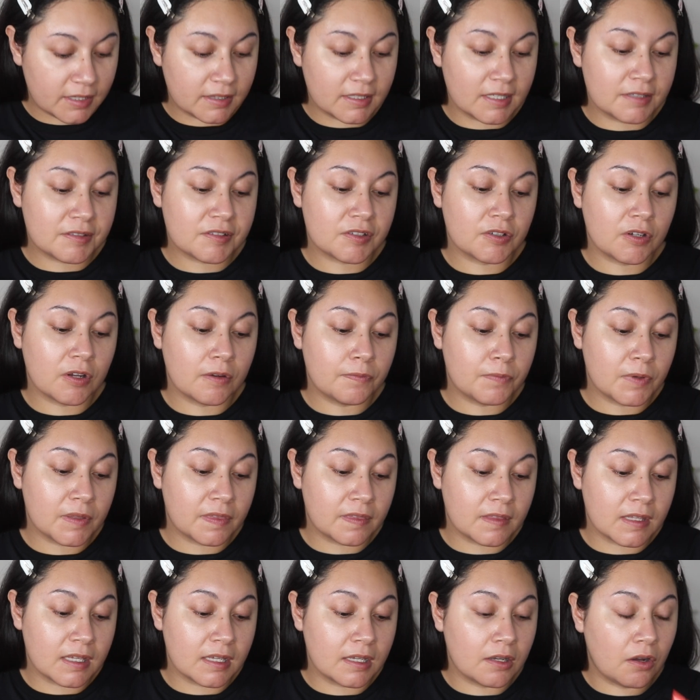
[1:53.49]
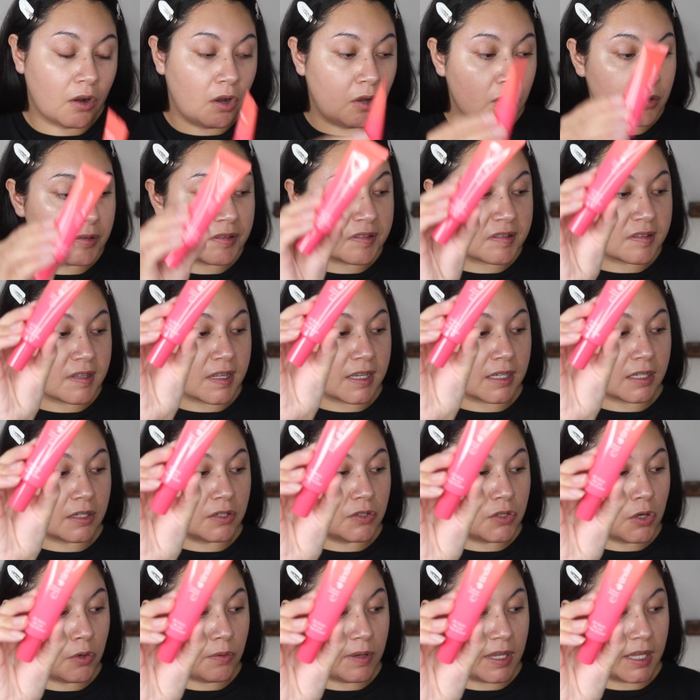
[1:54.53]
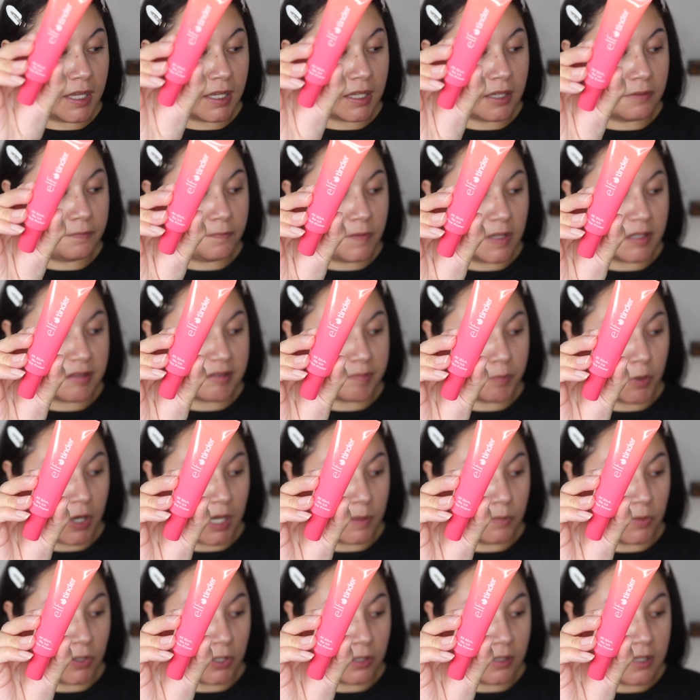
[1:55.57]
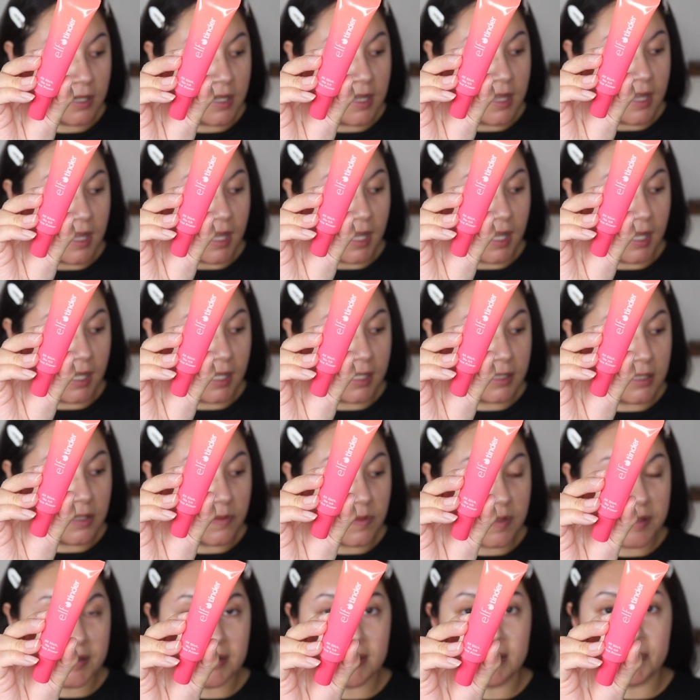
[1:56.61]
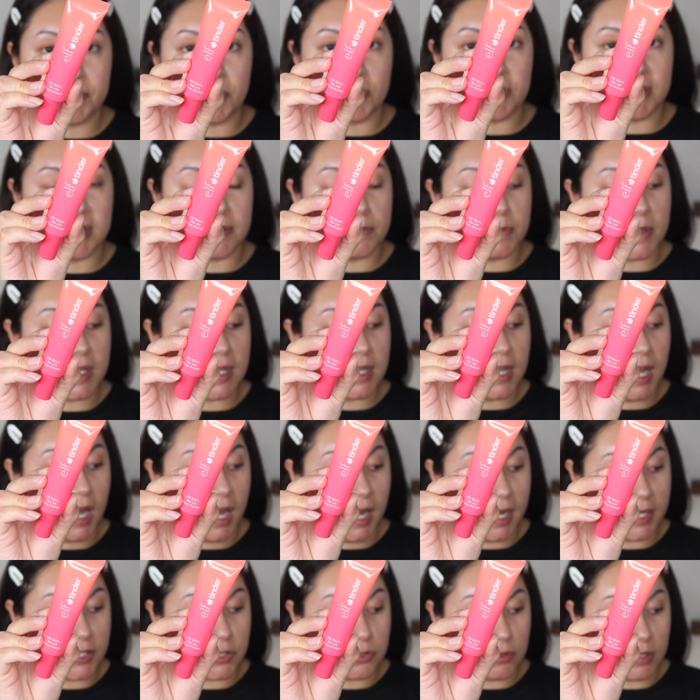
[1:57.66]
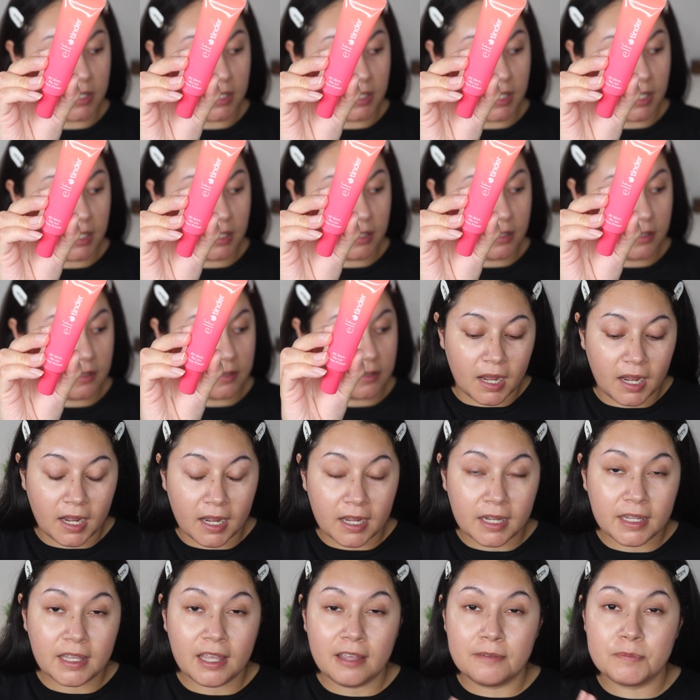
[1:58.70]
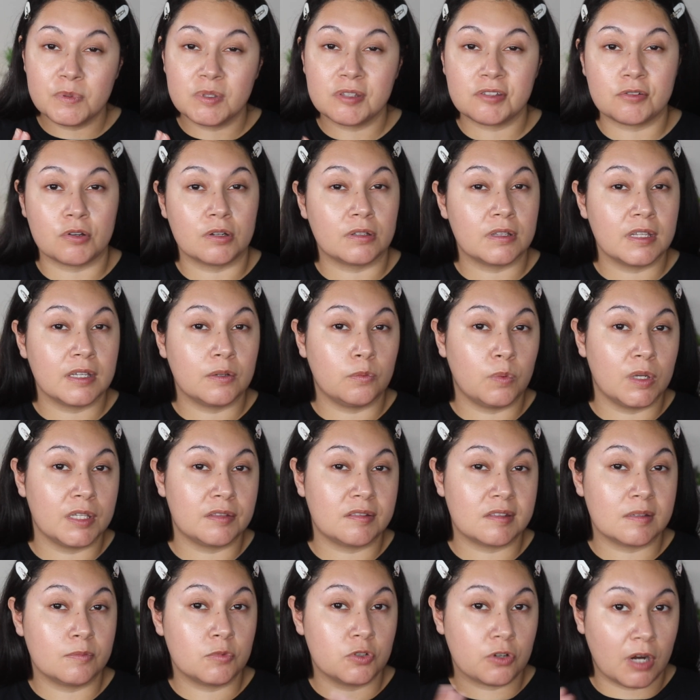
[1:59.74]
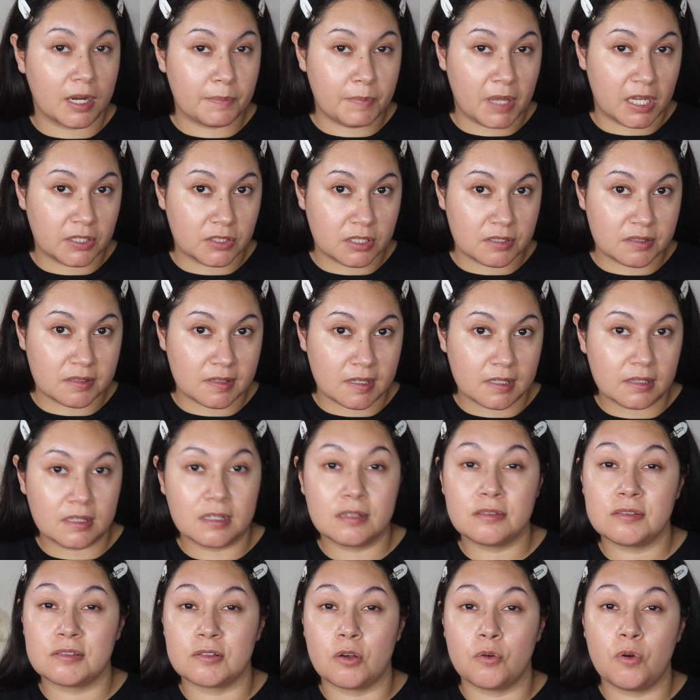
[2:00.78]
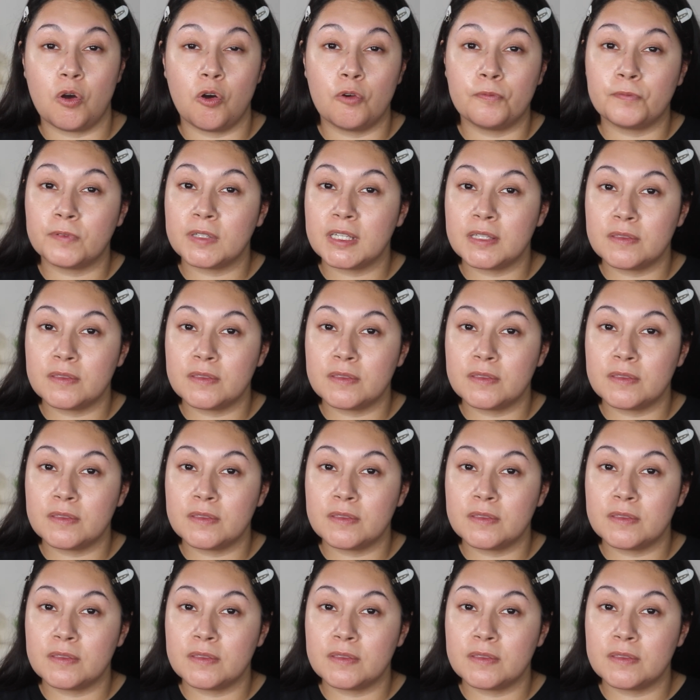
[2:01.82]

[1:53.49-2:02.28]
let's start off with the All Slick No Ick Face Primer, and this is supposed to be hydrating. I have been struggling with some dry patches lately, so hopefully